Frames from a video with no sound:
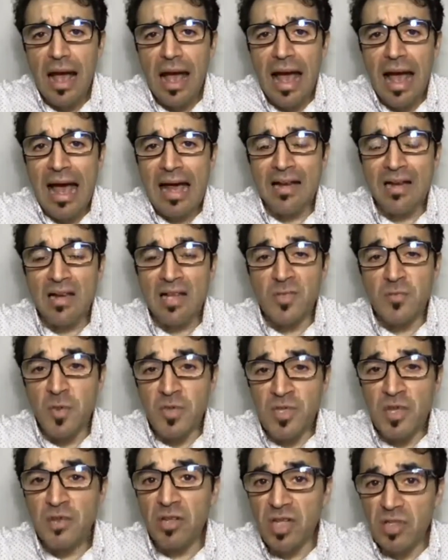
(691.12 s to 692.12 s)
and special
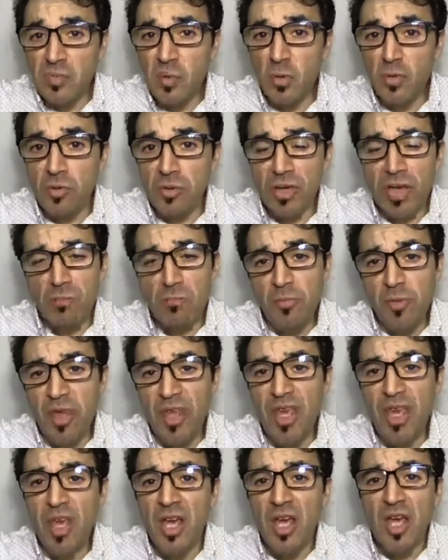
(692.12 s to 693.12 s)
transport can be
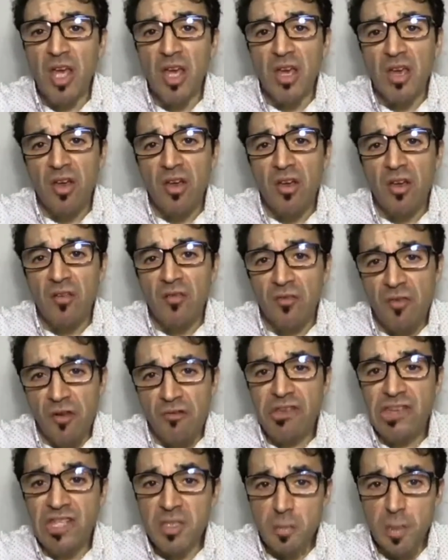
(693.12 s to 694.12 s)
very
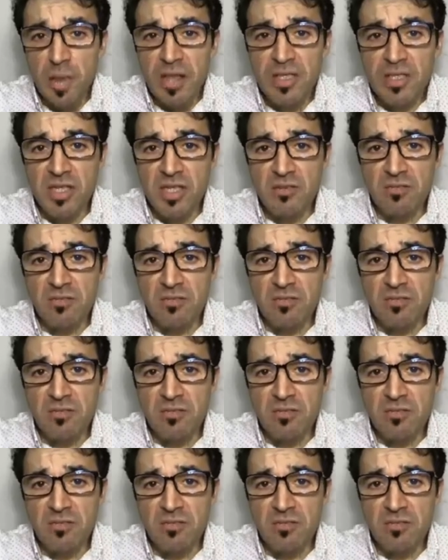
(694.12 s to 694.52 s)
expensive.